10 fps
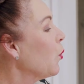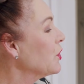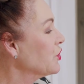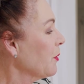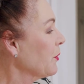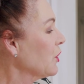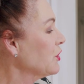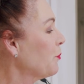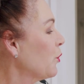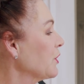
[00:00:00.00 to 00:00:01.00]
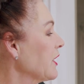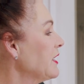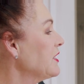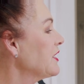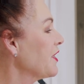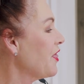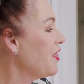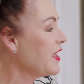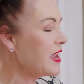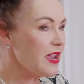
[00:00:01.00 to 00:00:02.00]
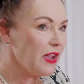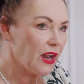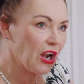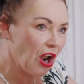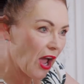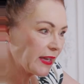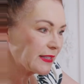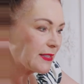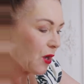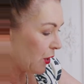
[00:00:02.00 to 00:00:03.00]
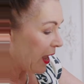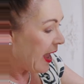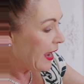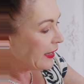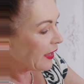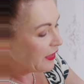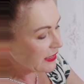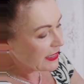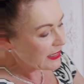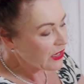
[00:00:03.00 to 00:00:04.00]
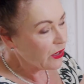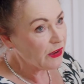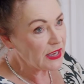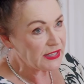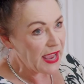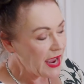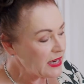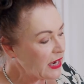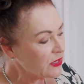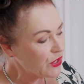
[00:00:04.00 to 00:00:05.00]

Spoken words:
which I'm going to put into there like so. Now this here is going to, it's a handheld,